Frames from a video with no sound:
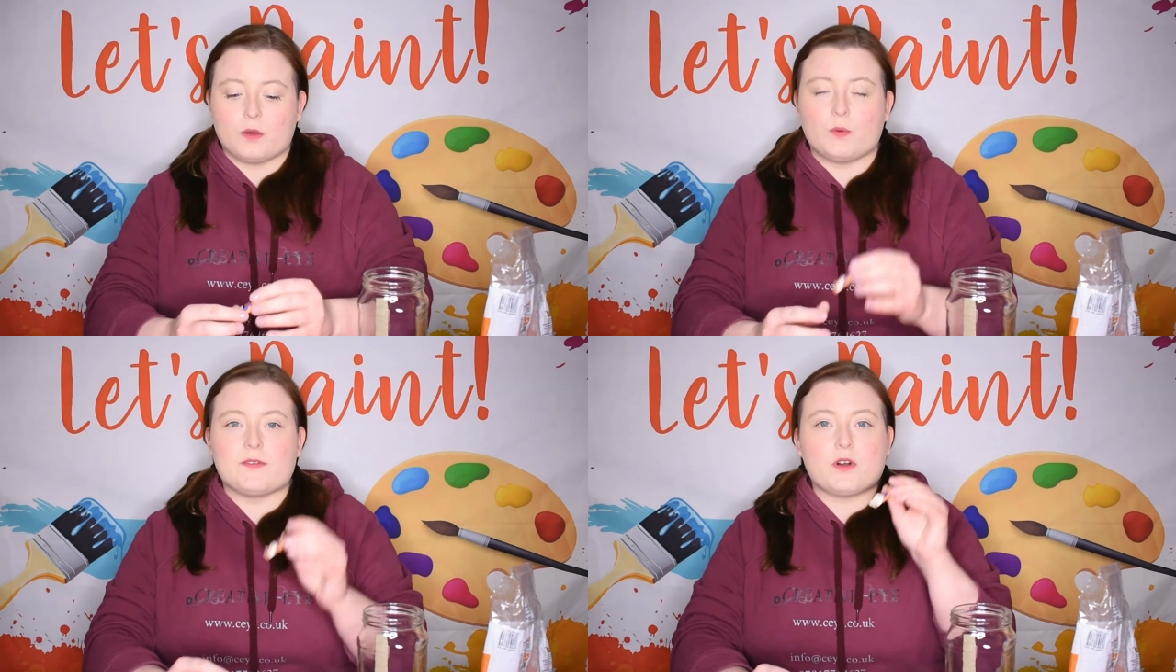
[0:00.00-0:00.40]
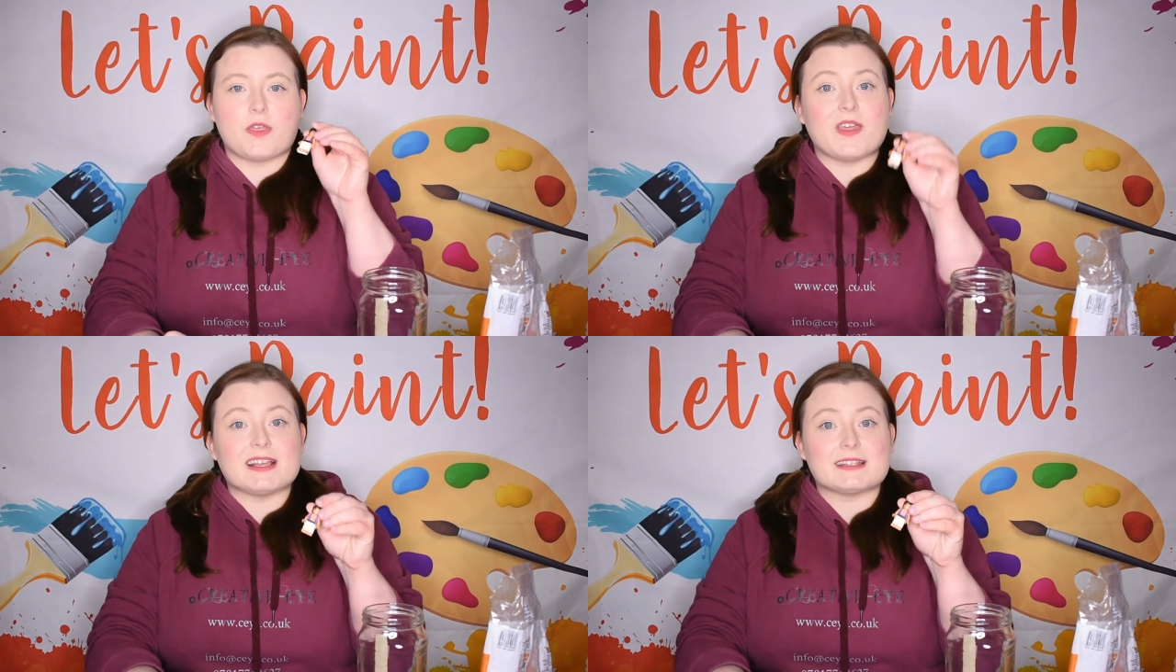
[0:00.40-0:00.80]
We've got
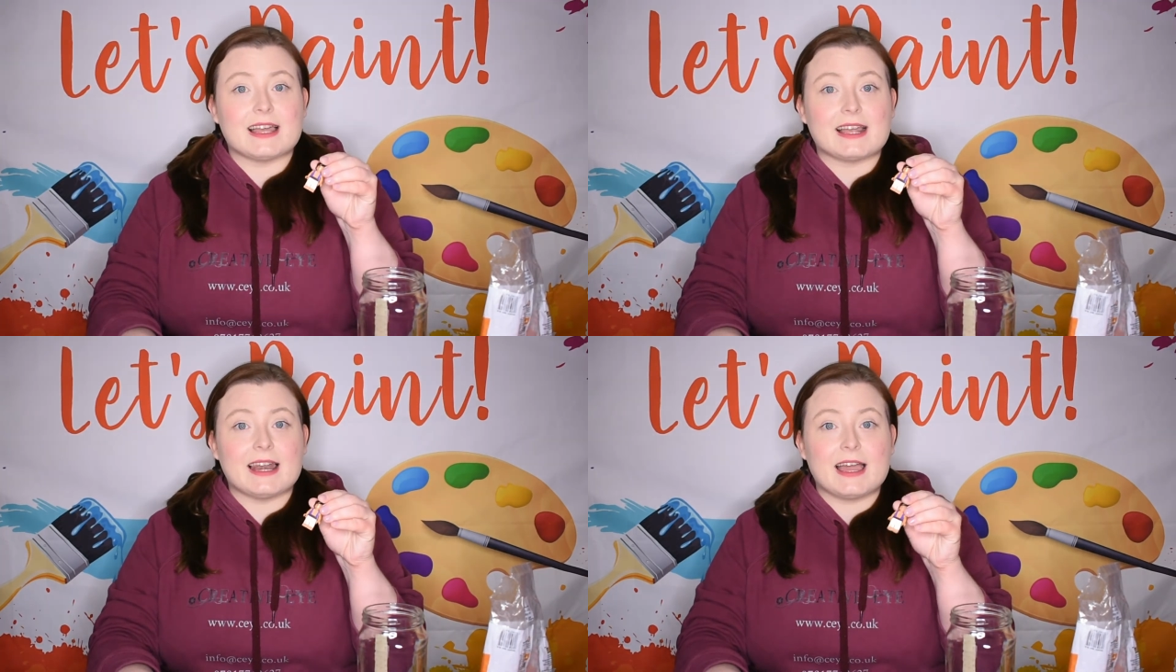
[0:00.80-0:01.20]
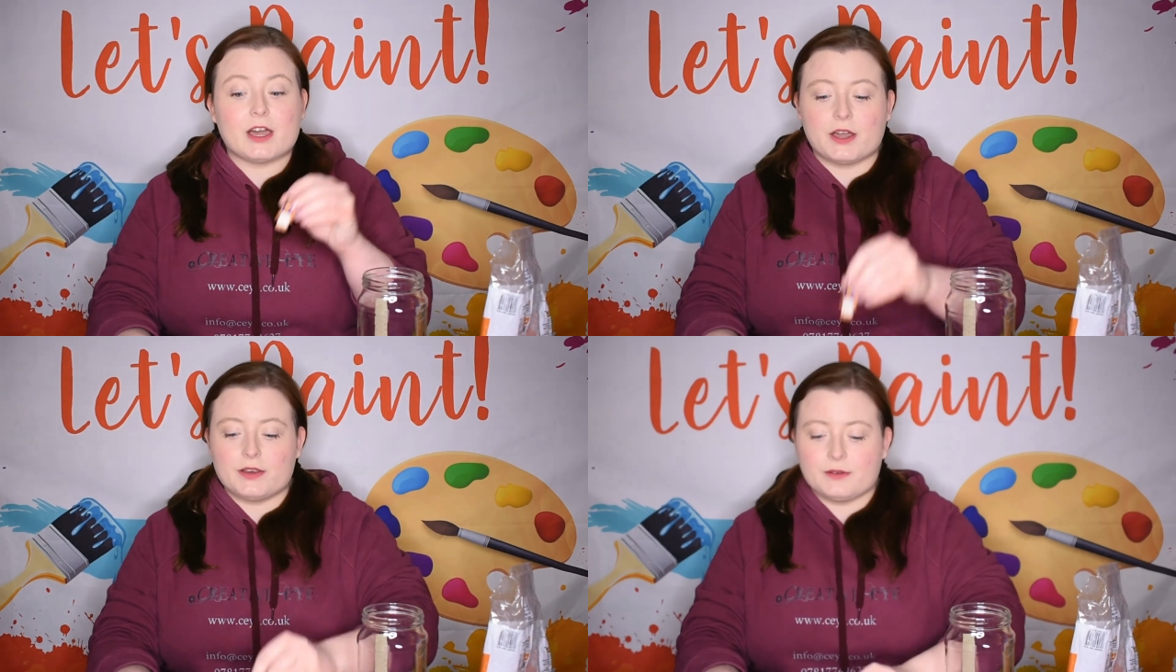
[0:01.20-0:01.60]
things like
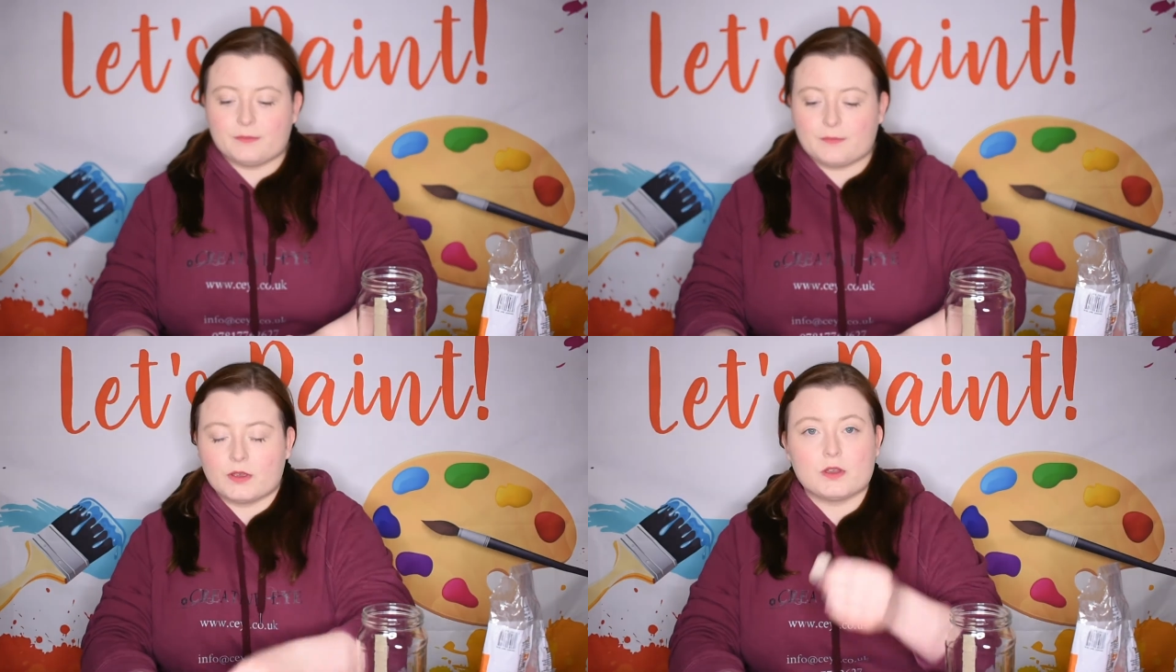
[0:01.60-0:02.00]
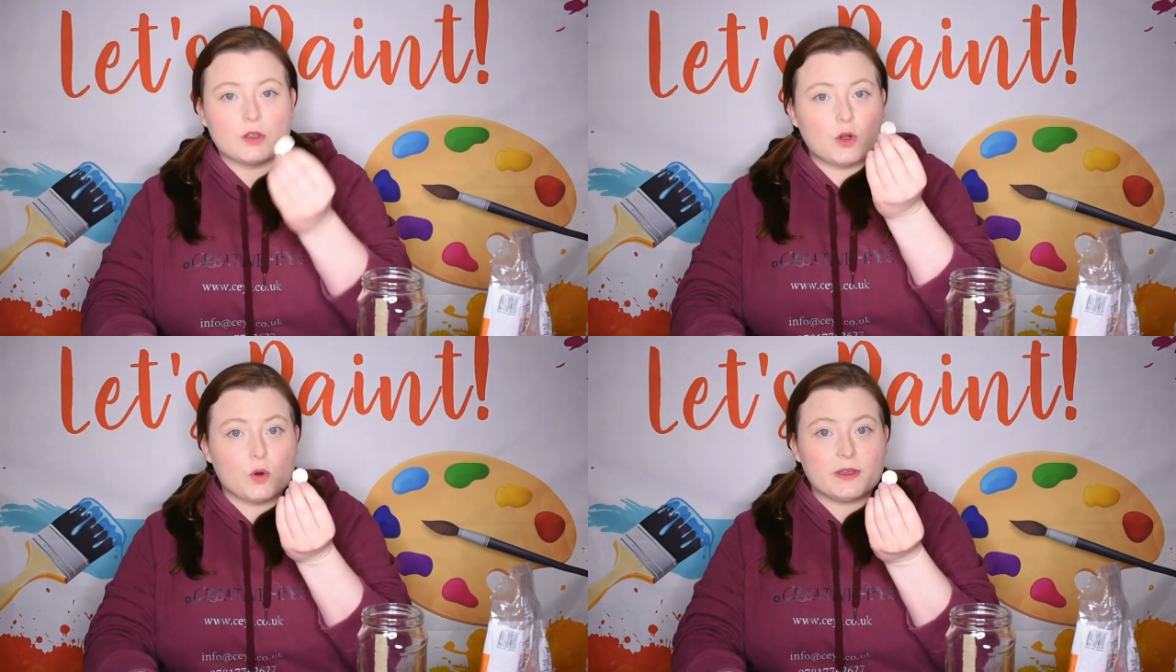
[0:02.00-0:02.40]
Lego,
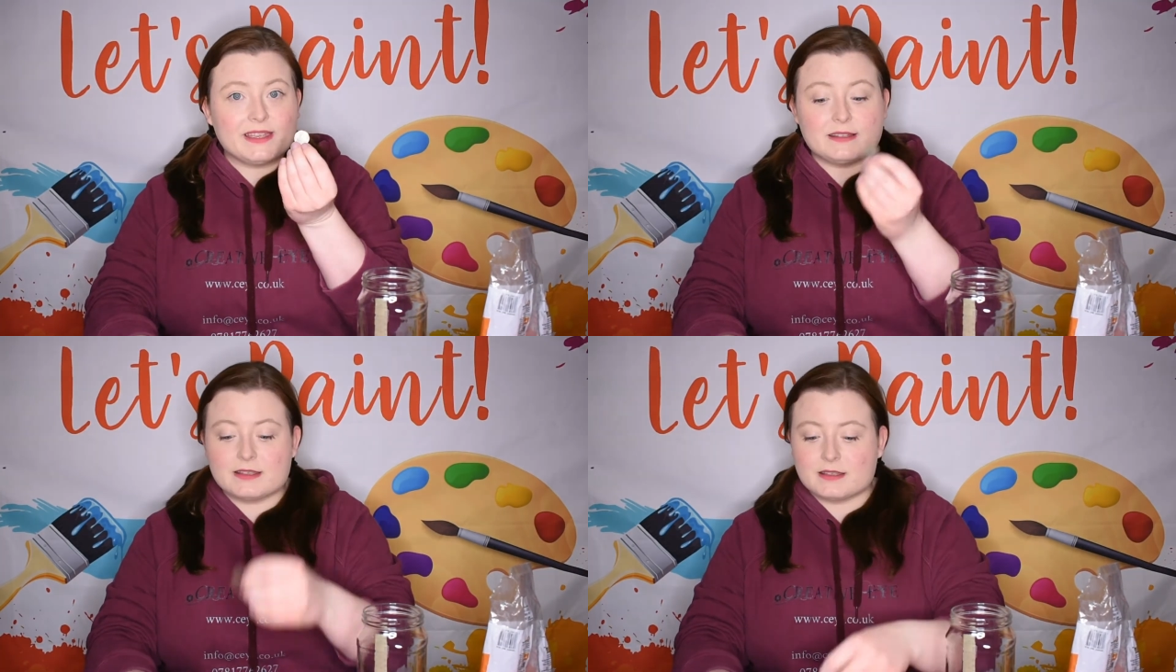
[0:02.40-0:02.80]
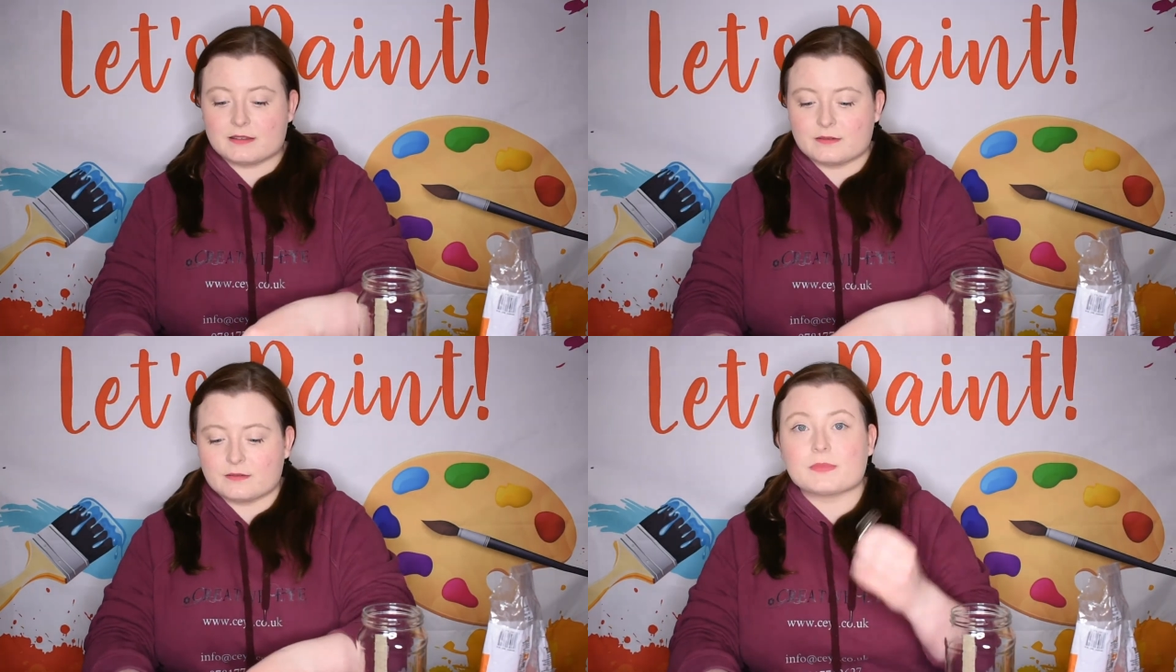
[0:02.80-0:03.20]
coins,
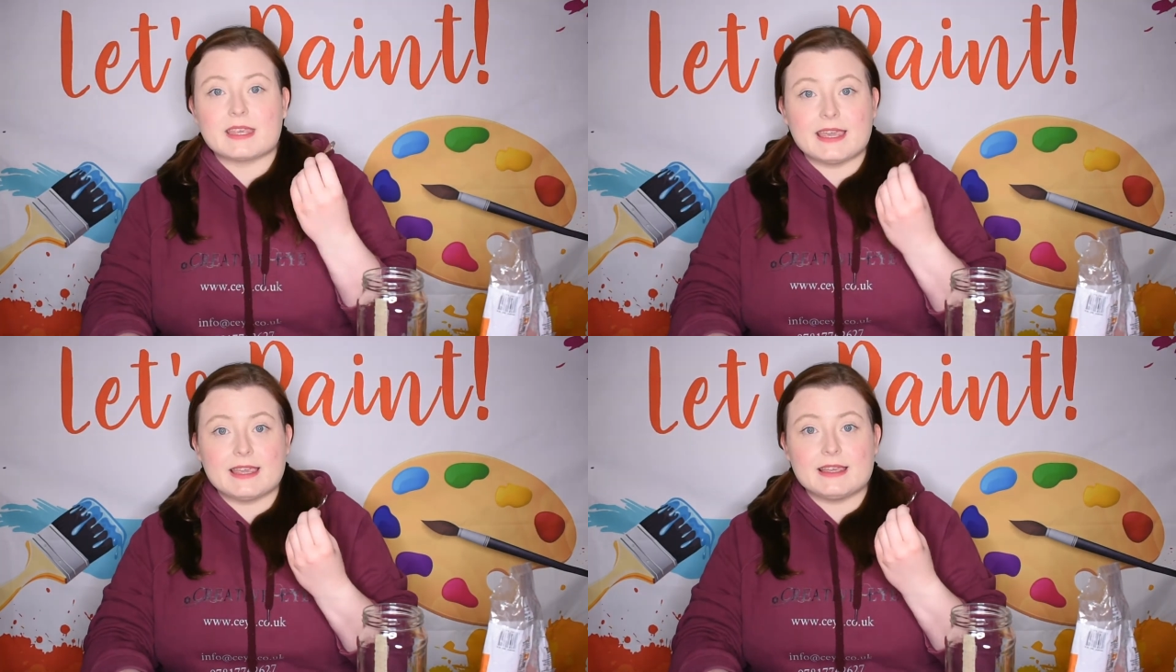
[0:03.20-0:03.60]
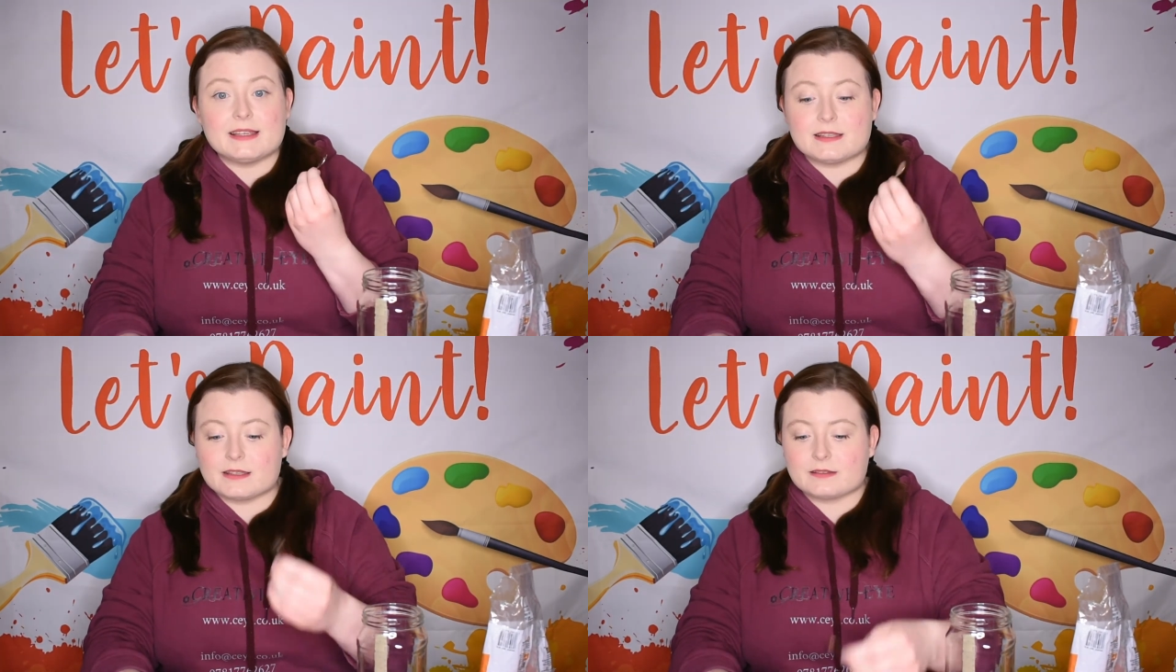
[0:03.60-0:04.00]

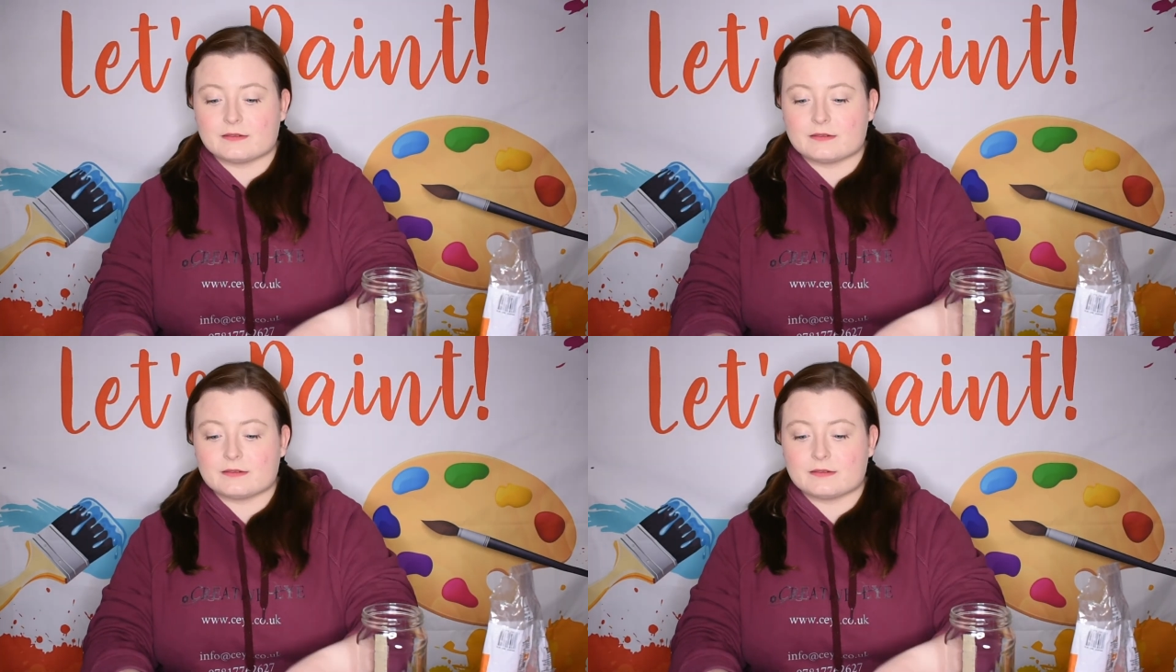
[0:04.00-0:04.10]
keys,